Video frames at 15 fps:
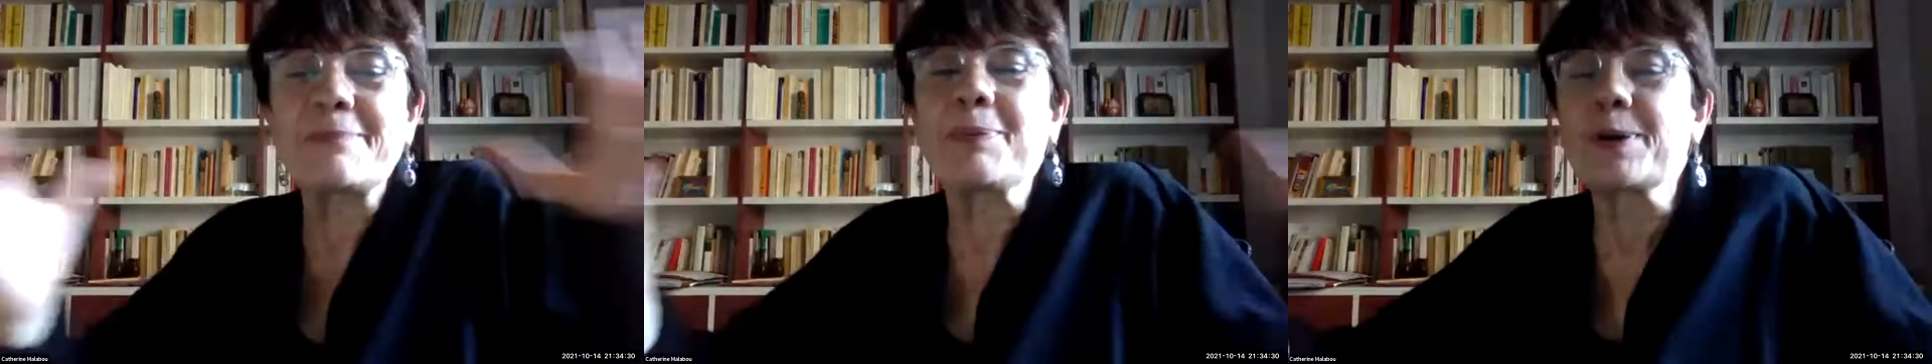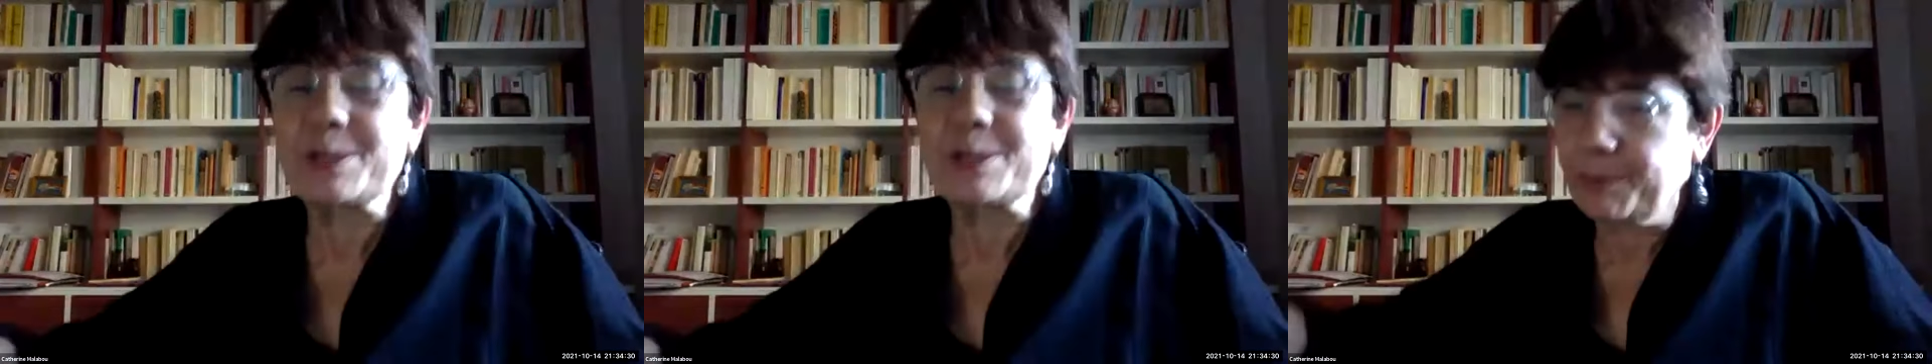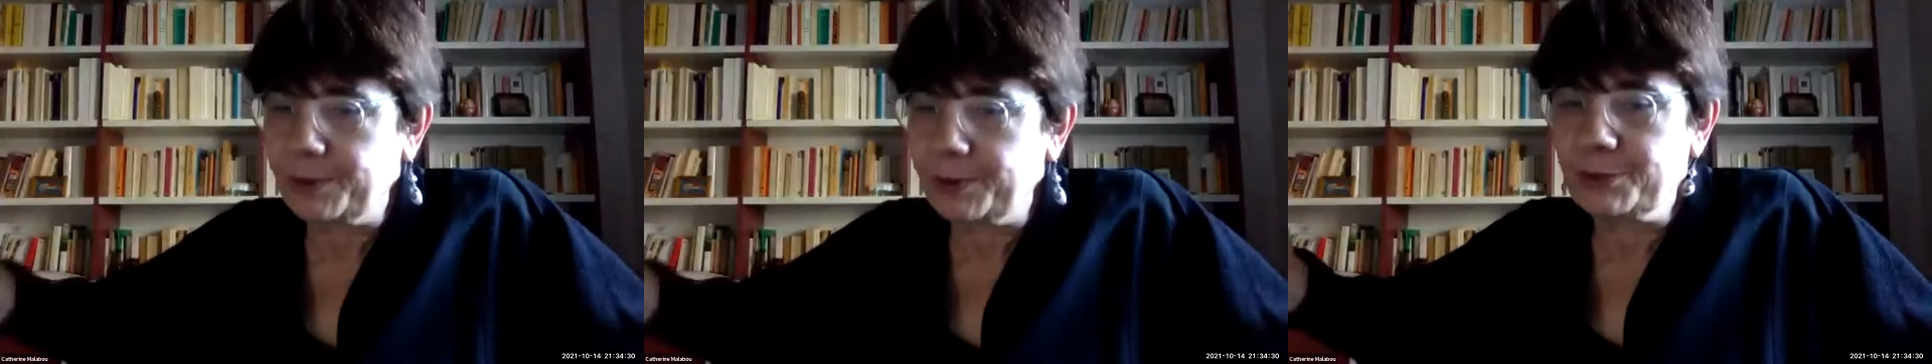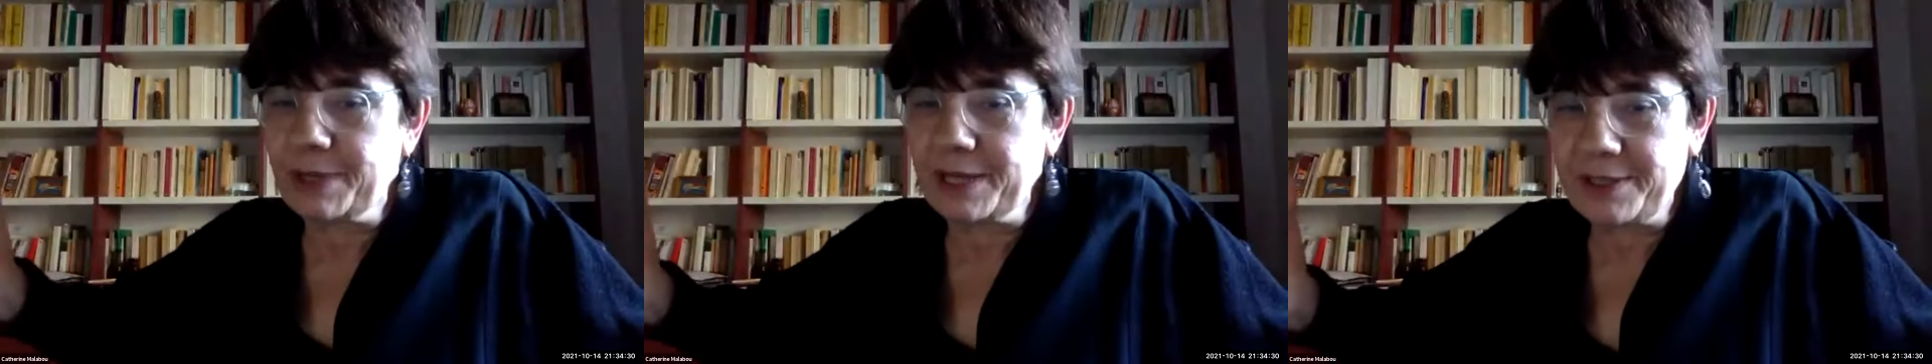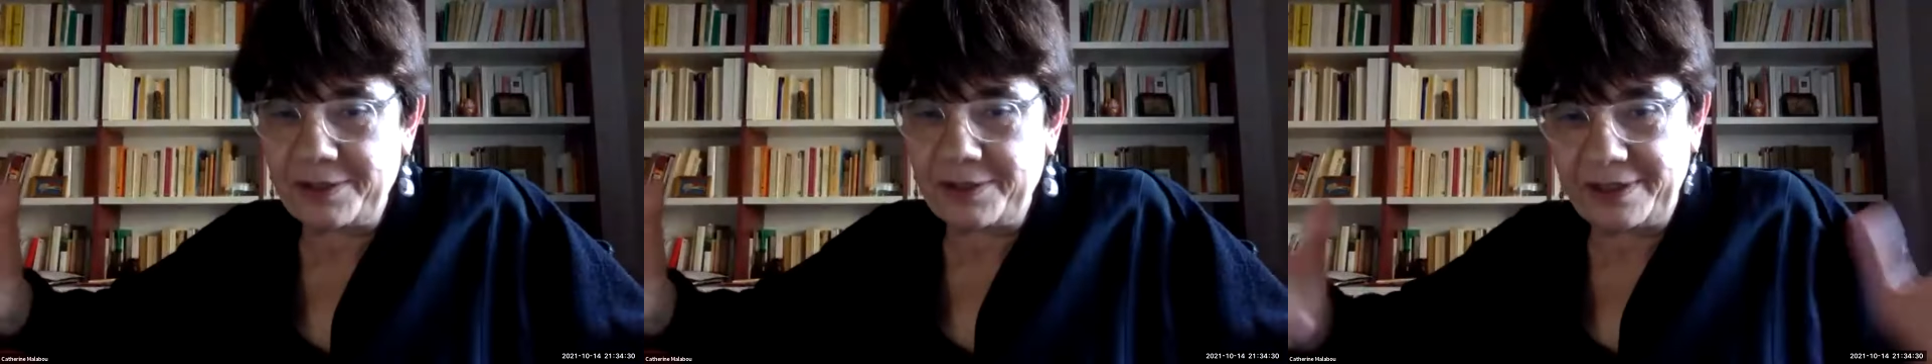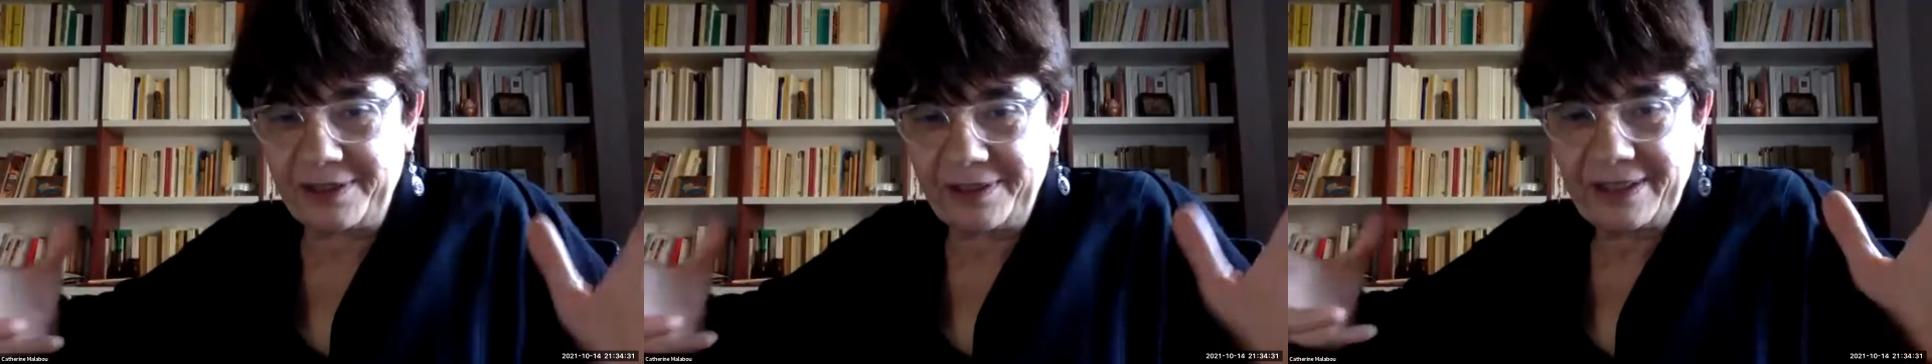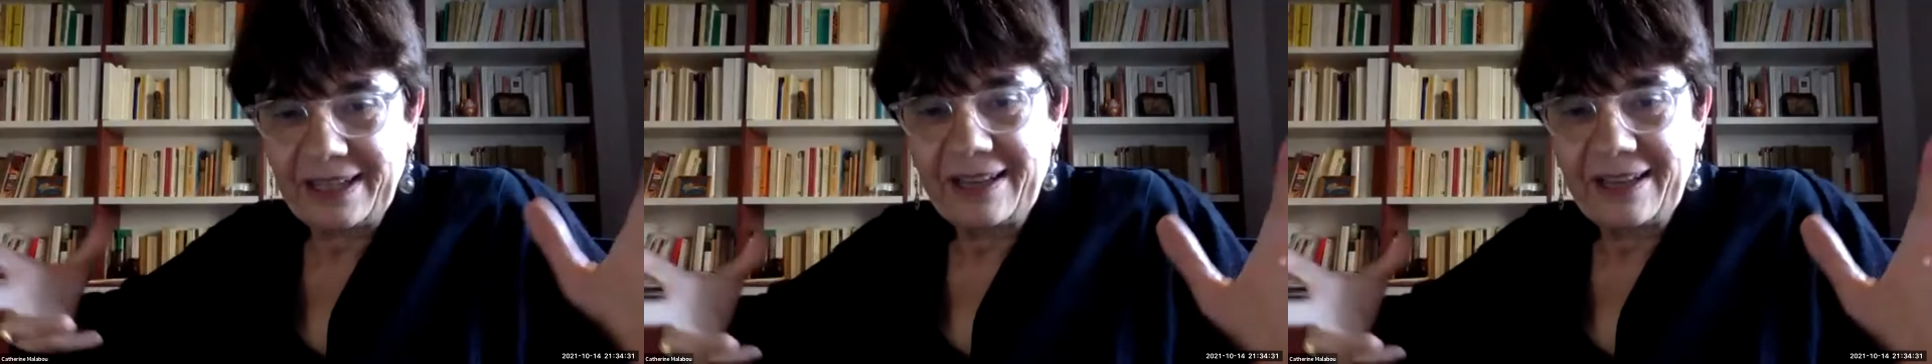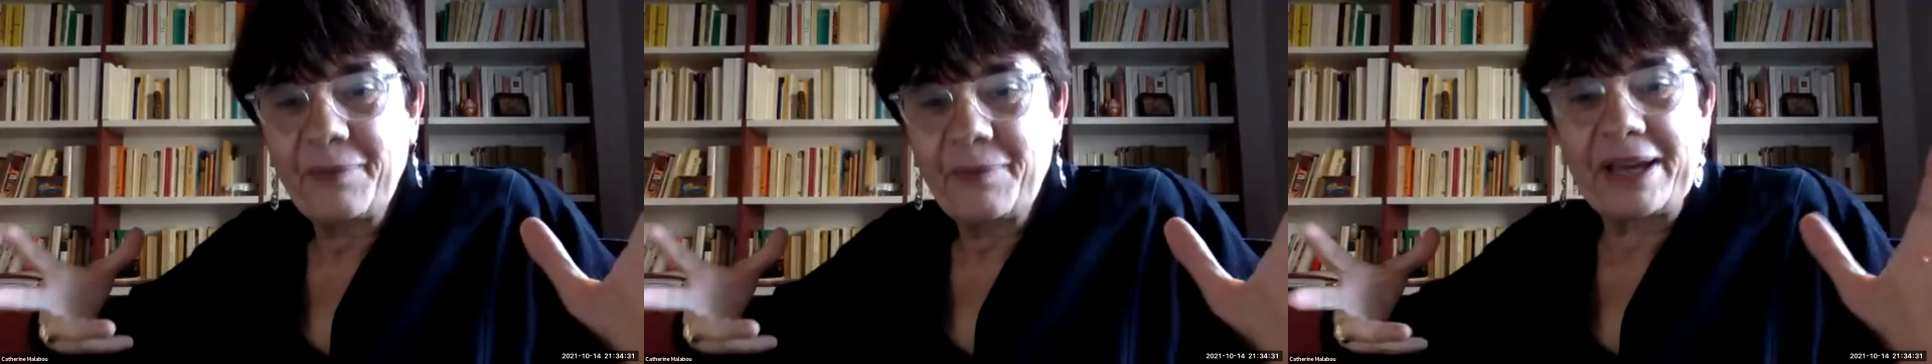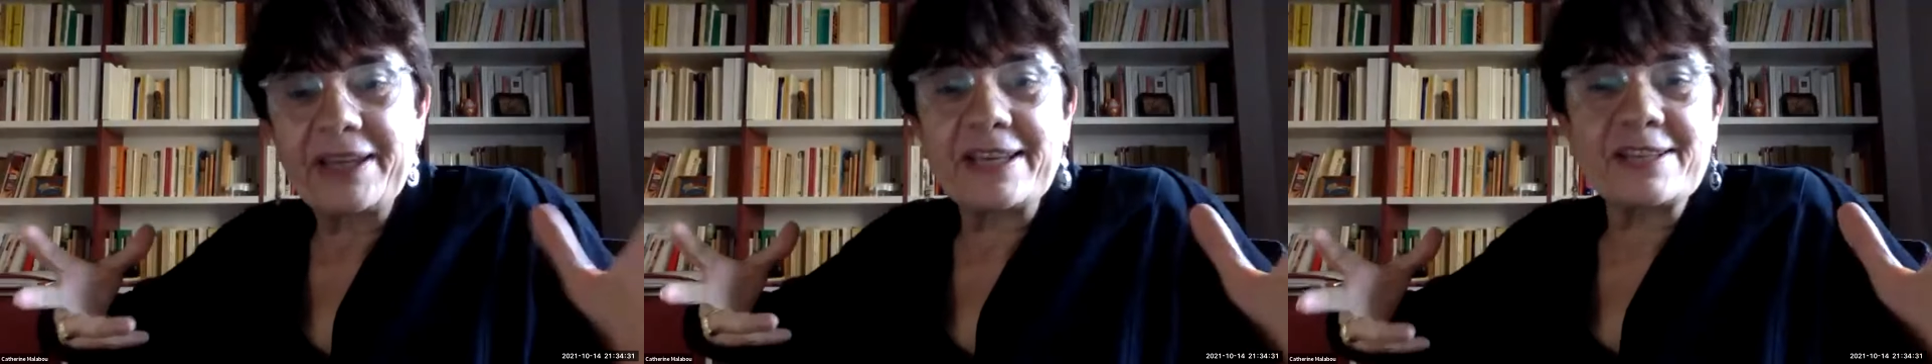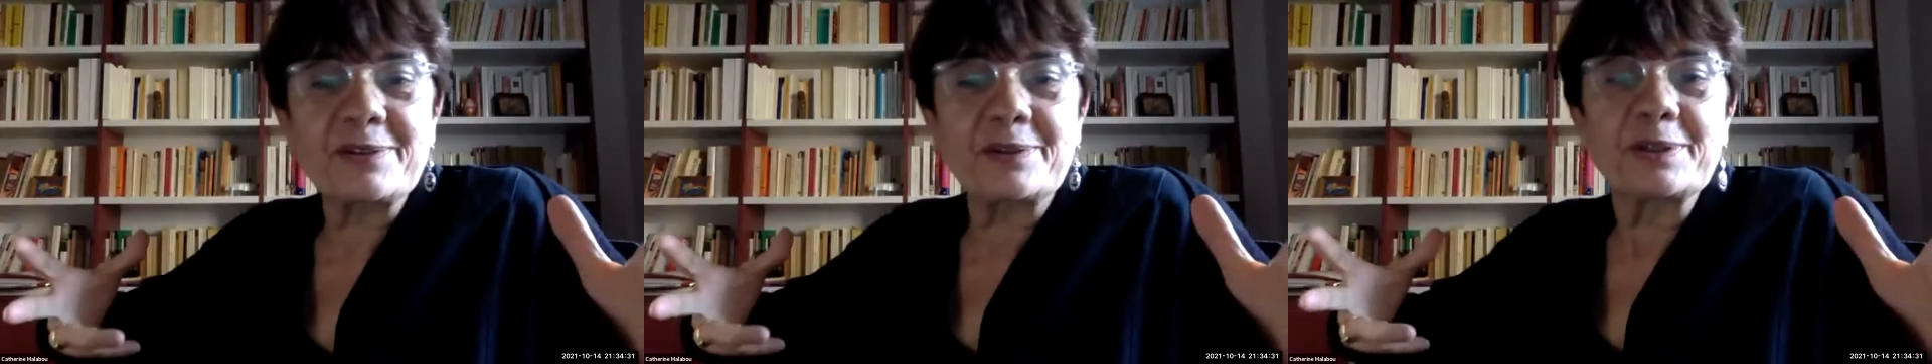impossible to answer by
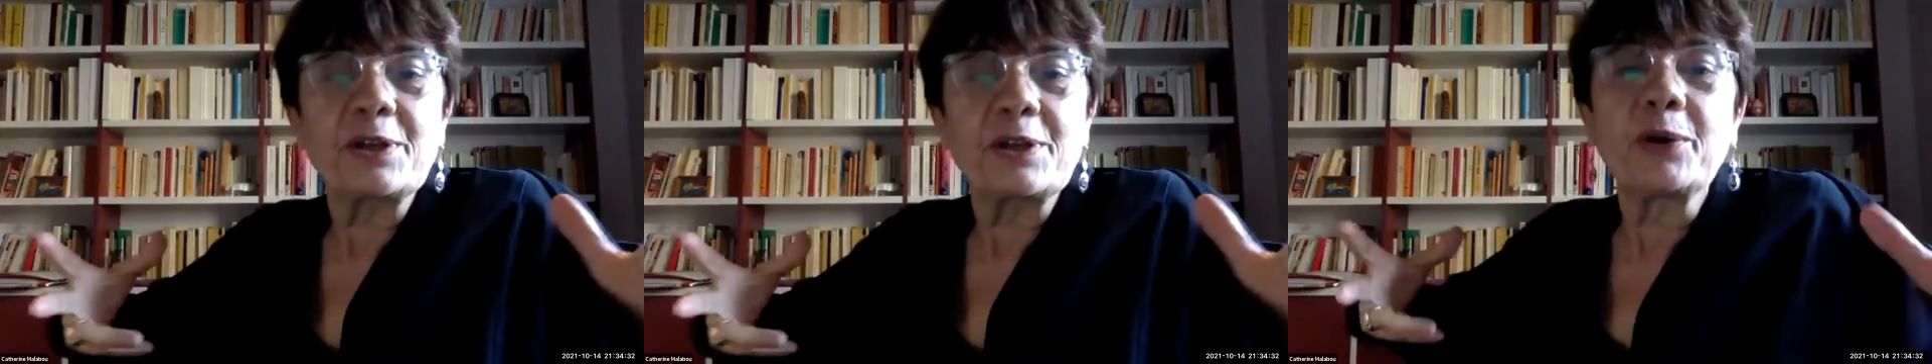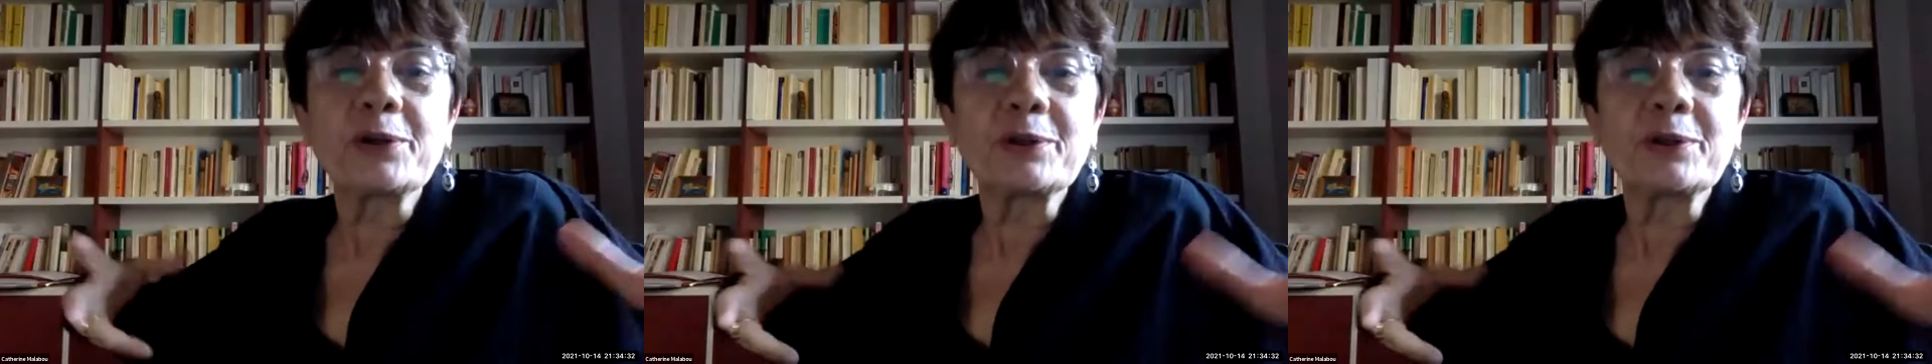yes or no.